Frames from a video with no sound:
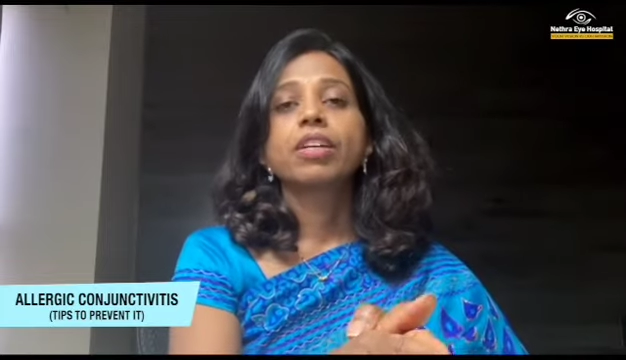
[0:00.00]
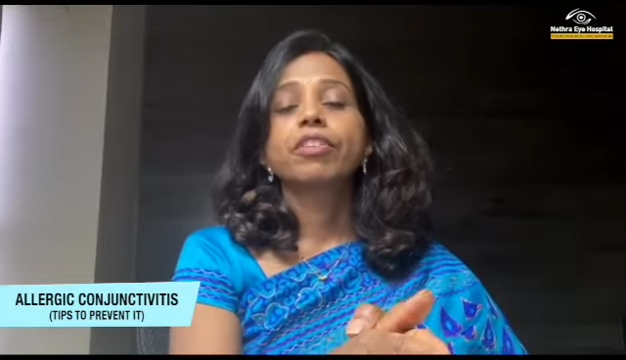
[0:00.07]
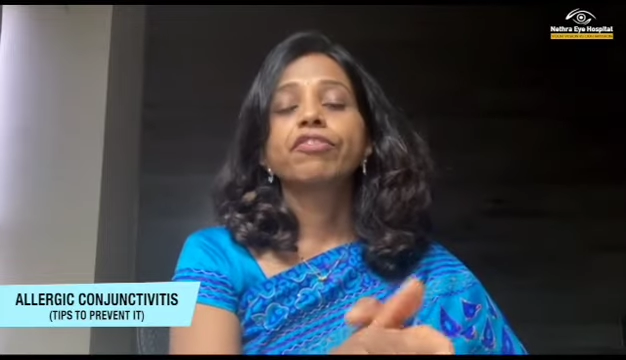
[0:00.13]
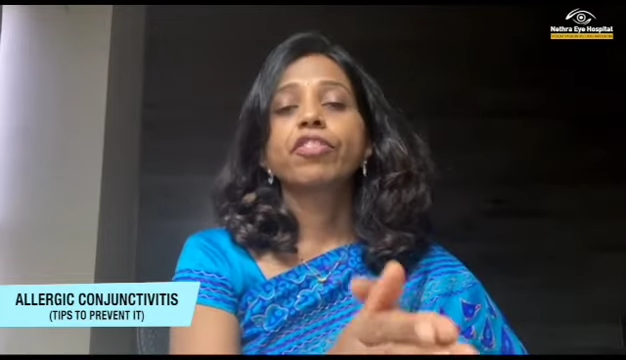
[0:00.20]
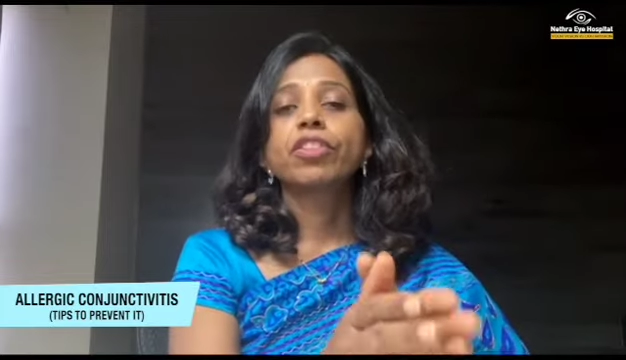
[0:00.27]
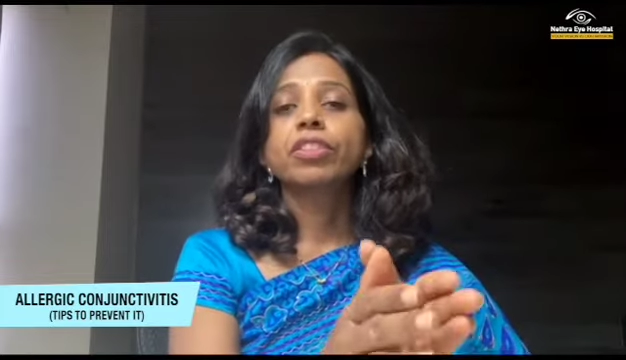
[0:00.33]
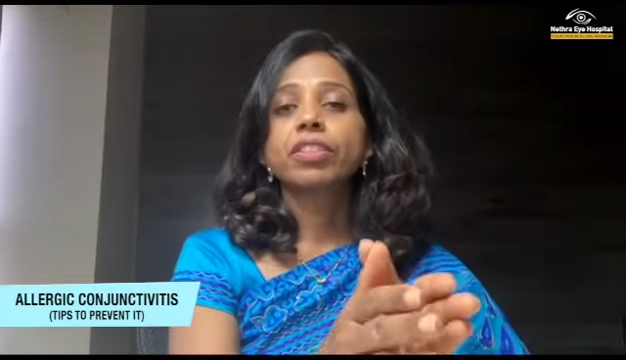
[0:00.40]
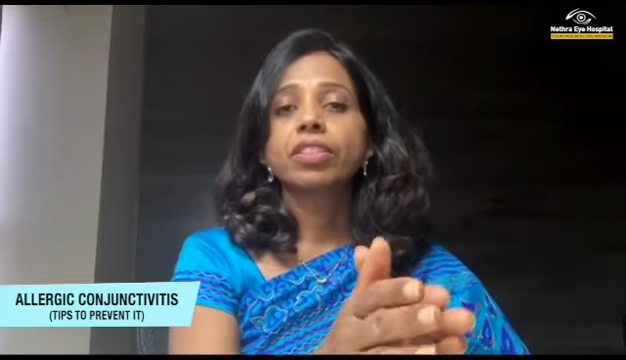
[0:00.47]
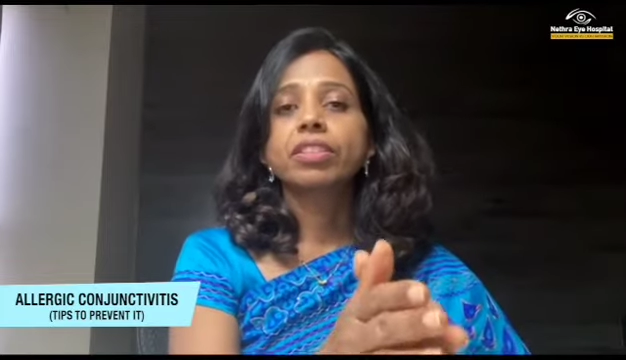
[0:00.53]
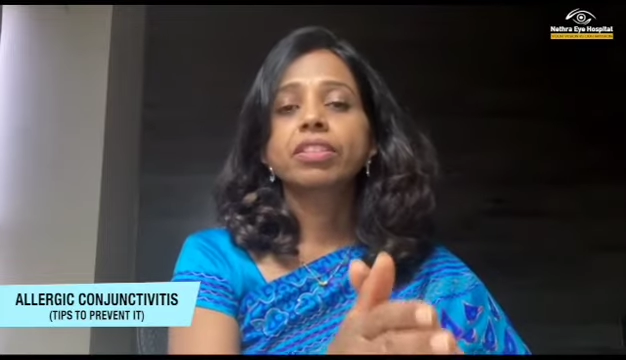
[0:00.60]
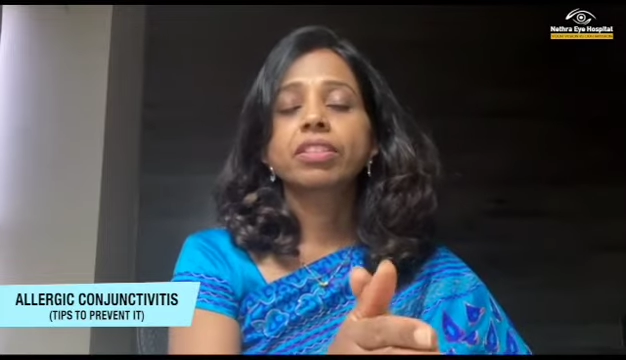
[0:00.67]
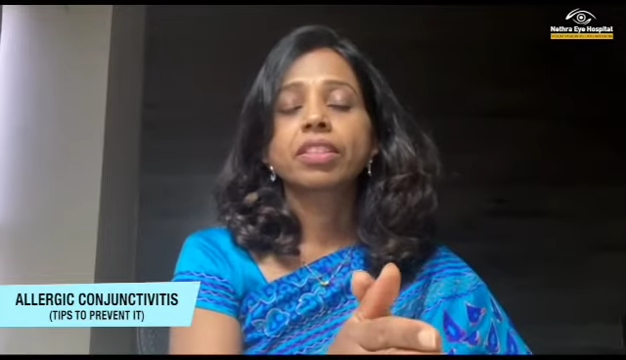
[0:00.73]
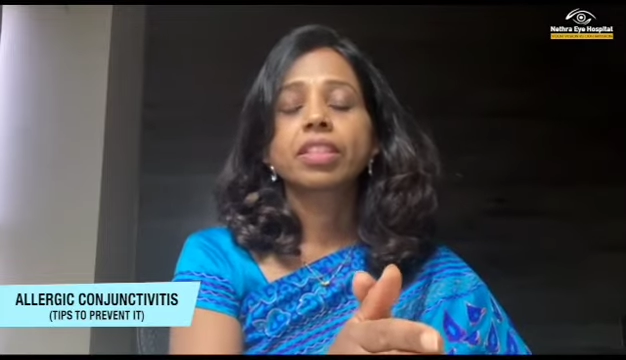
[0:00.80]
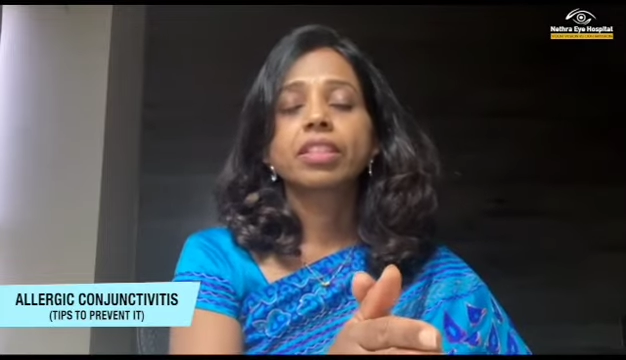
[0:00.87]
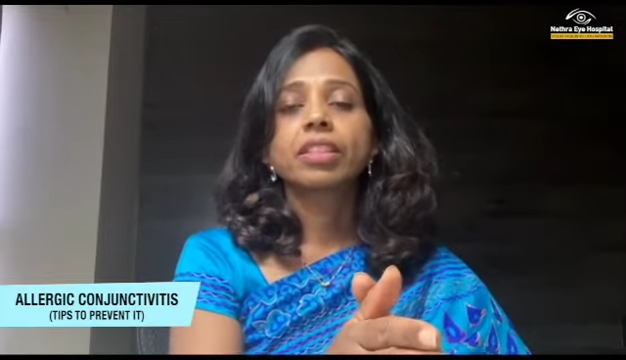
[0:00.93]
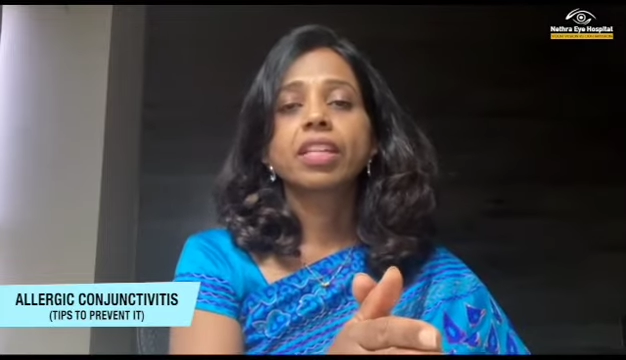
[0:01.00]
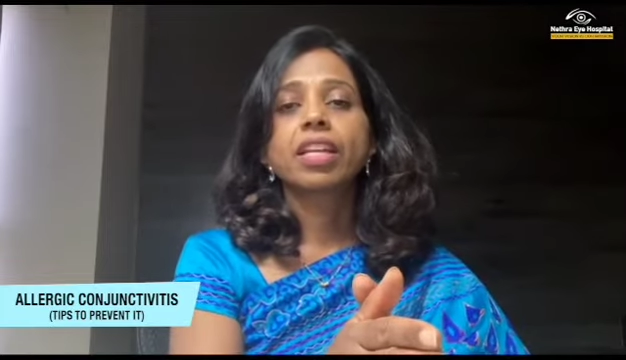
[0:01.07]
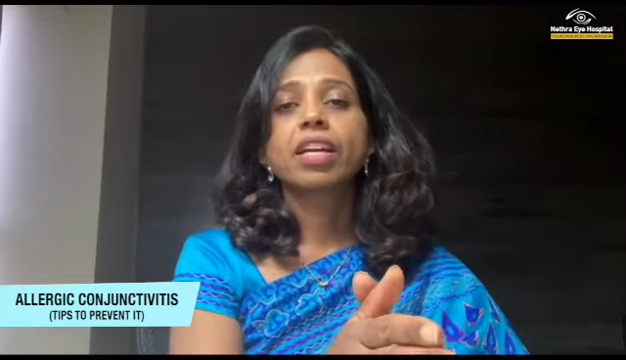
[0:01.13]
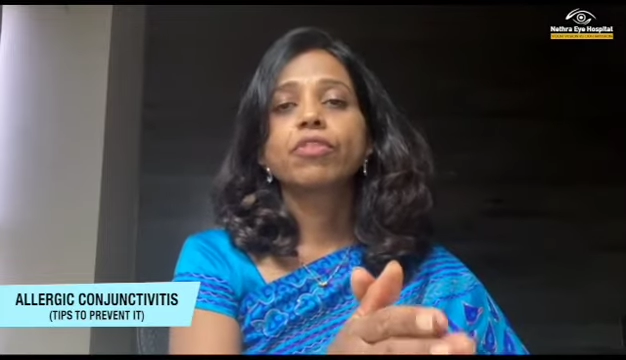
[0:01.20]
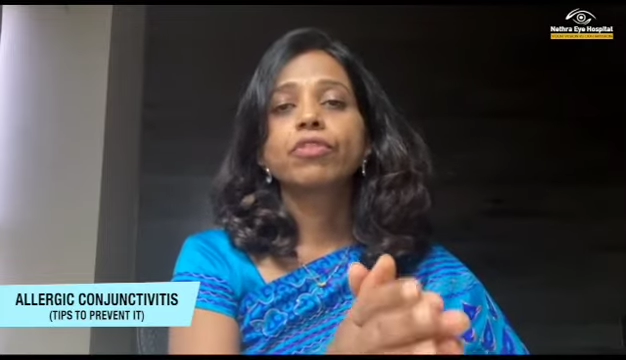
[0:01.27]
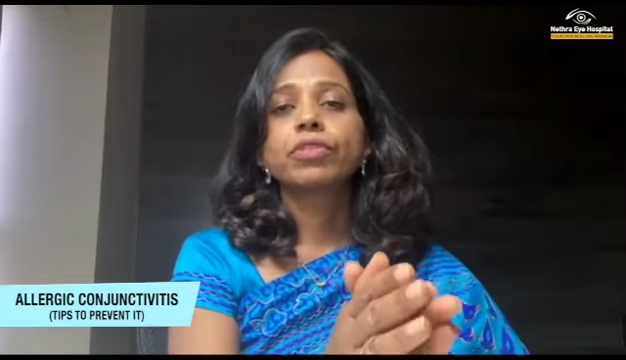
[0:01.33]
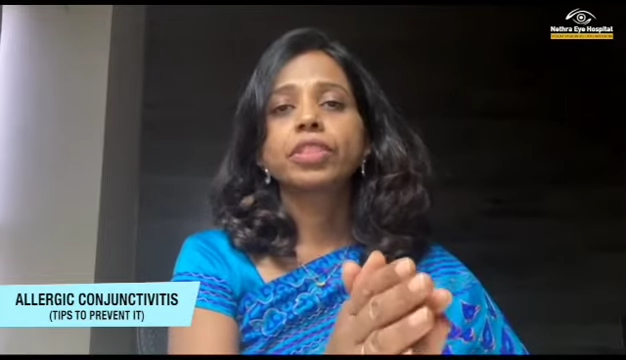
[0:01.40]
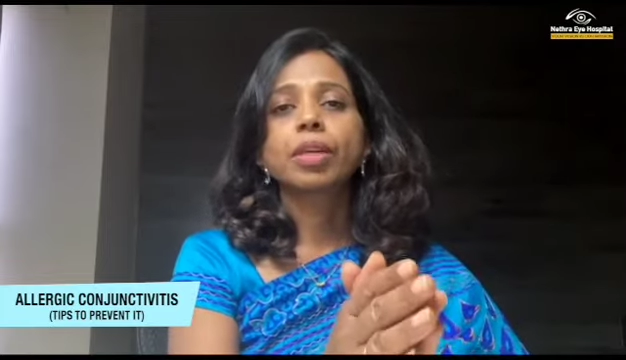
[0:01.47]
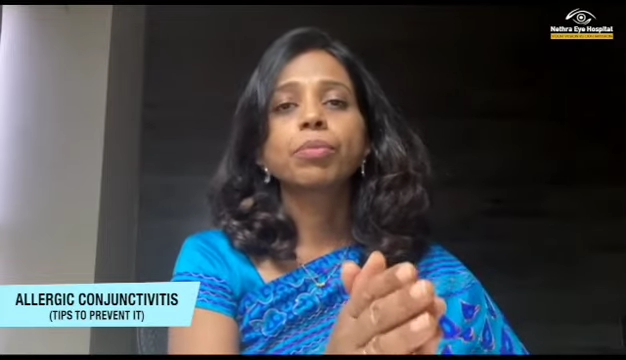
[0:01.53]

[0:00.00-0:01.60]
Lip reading: For this, there are some